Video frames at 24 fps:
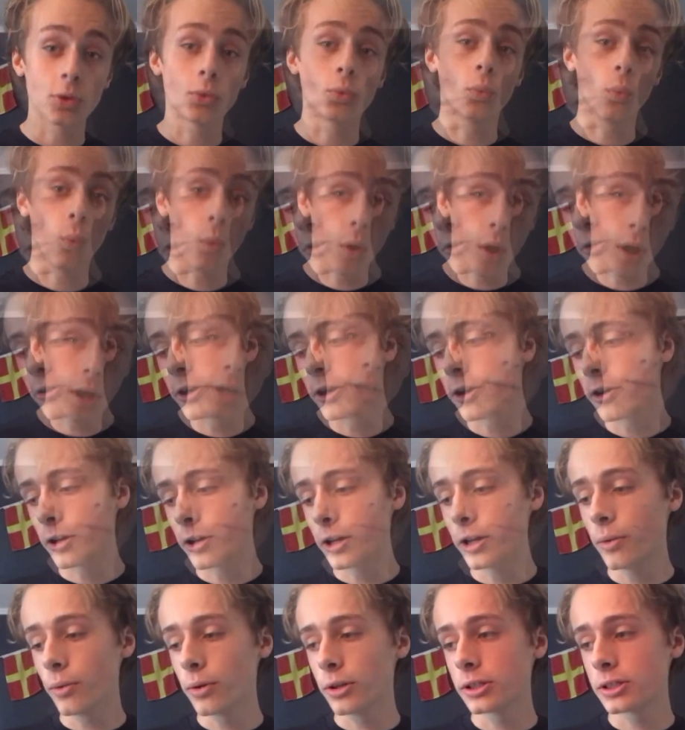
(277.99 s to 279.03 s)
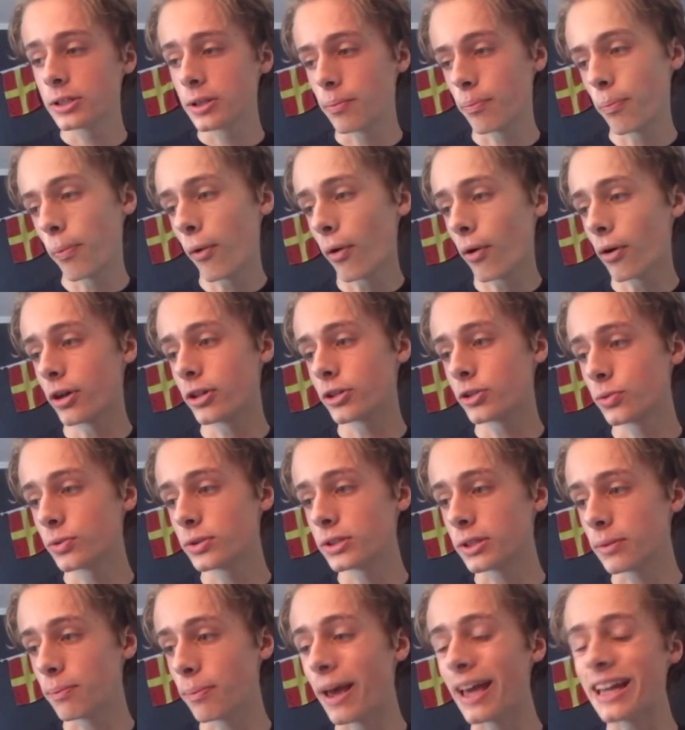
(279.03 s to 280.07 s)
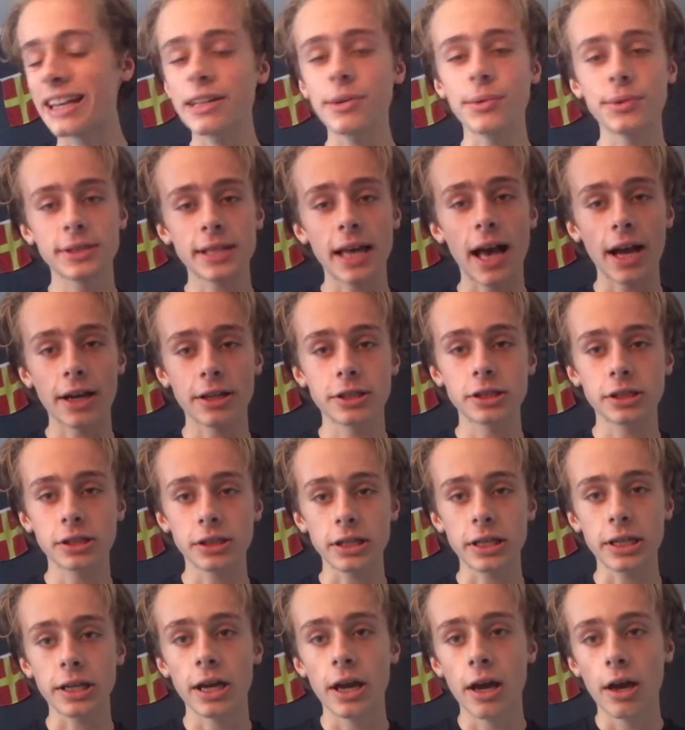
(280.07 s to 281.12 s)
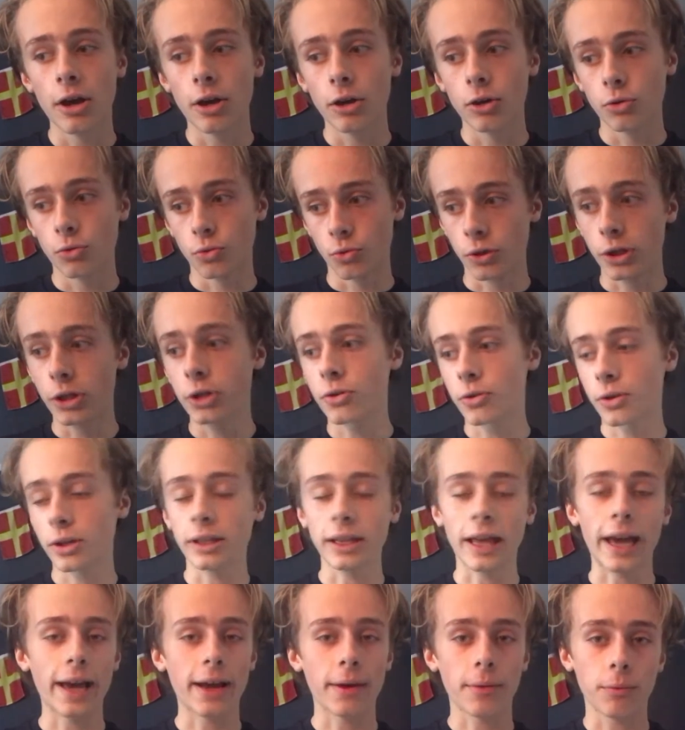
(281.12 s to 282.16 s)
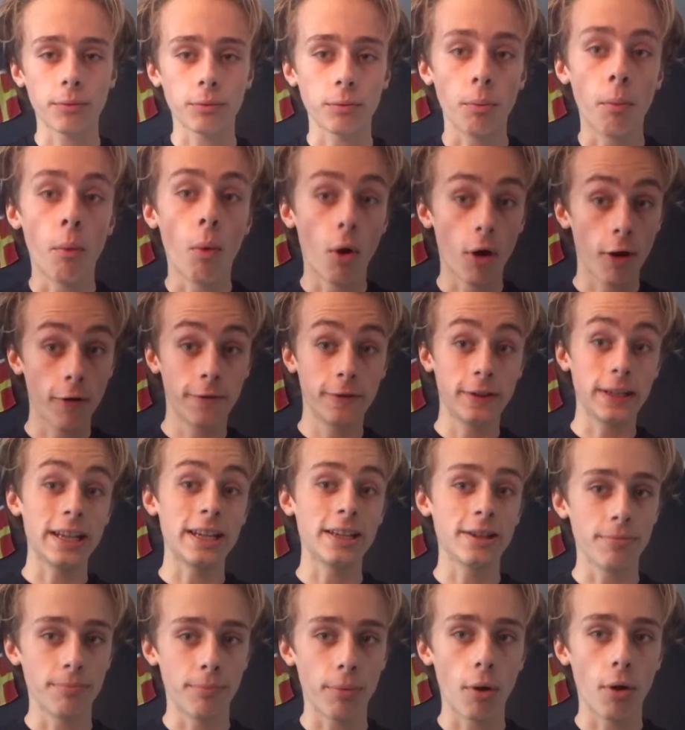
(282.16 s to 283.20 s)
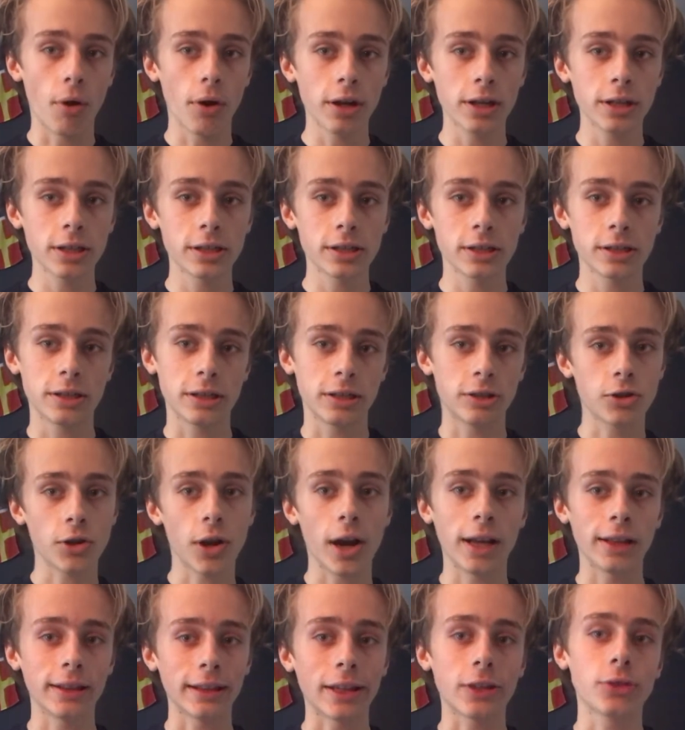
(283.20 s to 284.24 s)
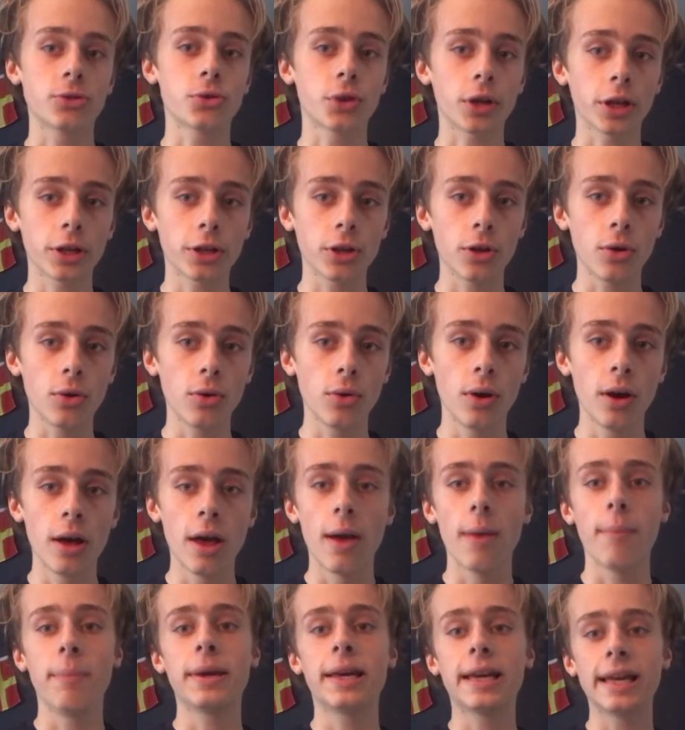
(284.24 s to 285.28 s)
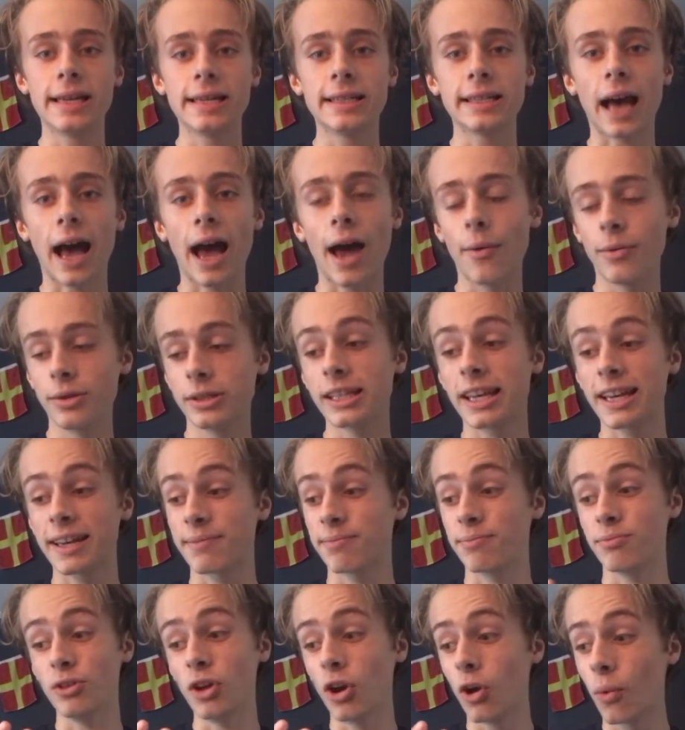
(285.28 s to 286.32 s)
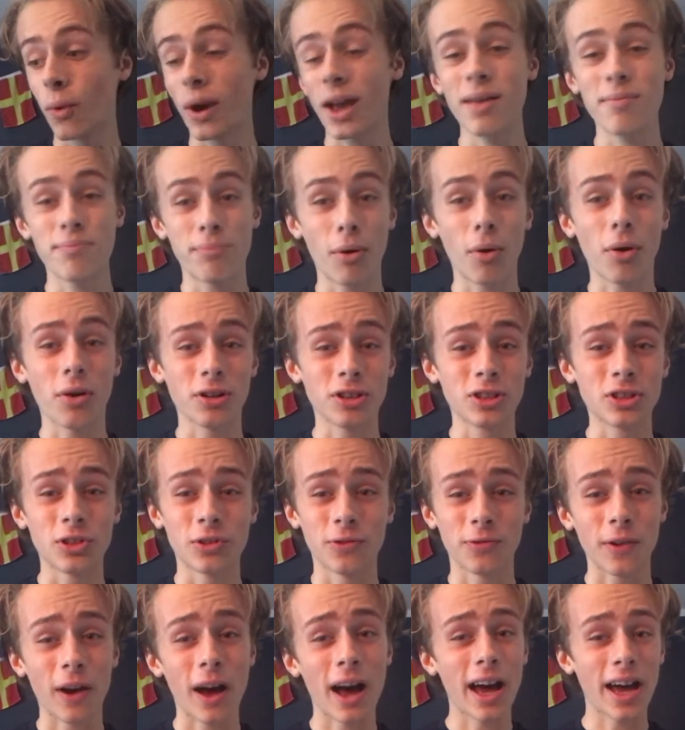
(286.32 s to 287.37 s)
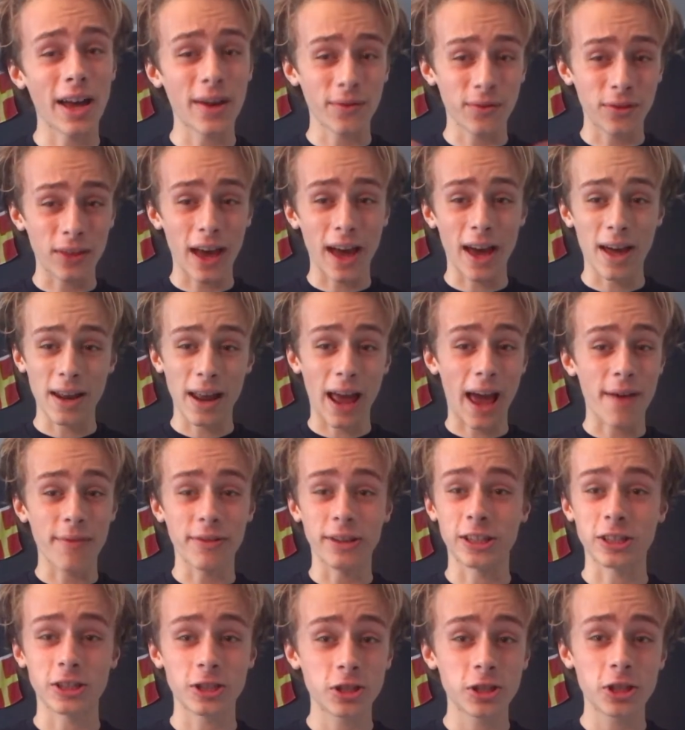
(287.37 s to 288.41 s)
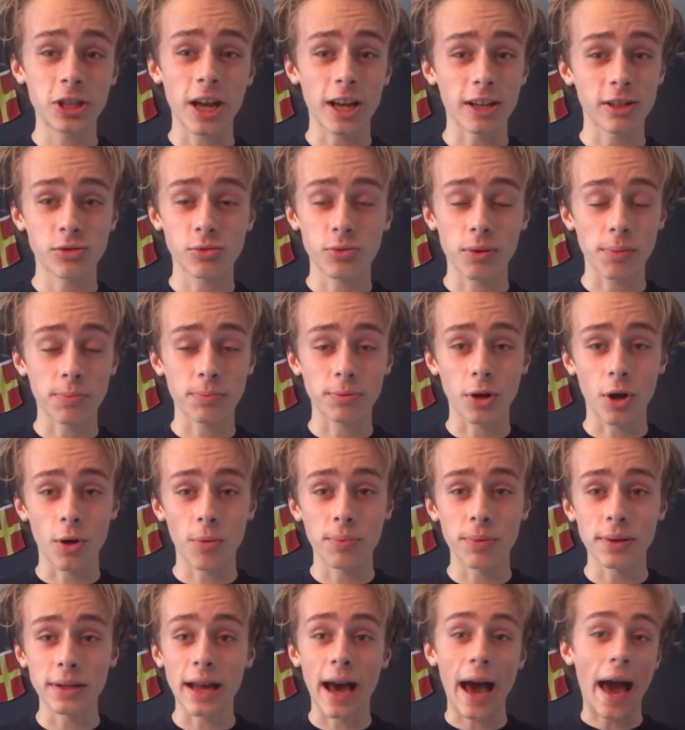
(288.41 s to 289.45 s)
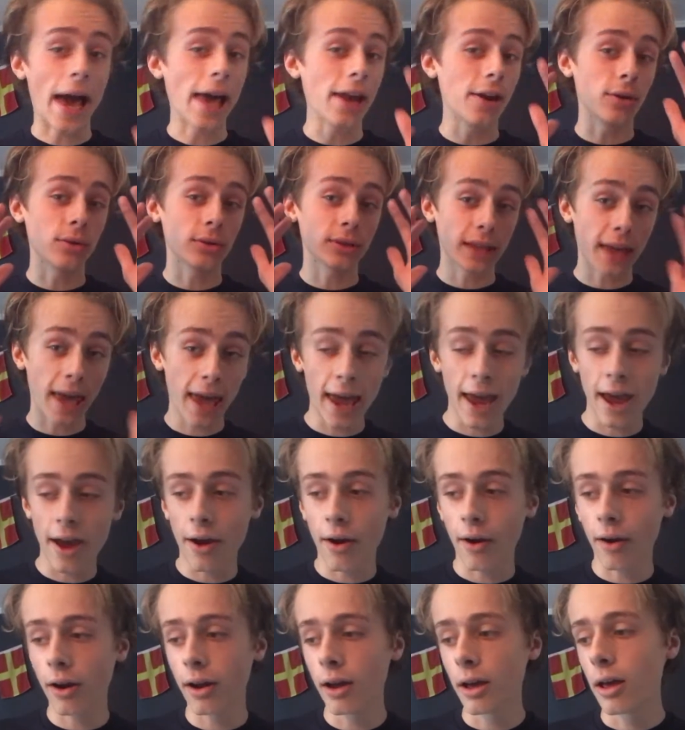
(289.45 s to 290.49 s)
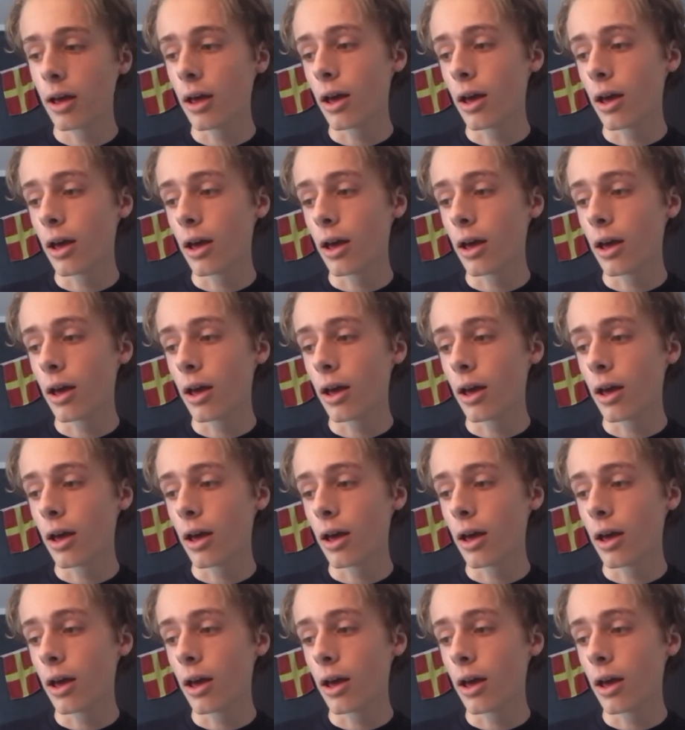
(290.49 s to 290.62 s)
The original theory was that Bendy was actually morphed into Boris to try and like trick you, because I was like, no way Boris survived that, having his chest ripped open. I don't care.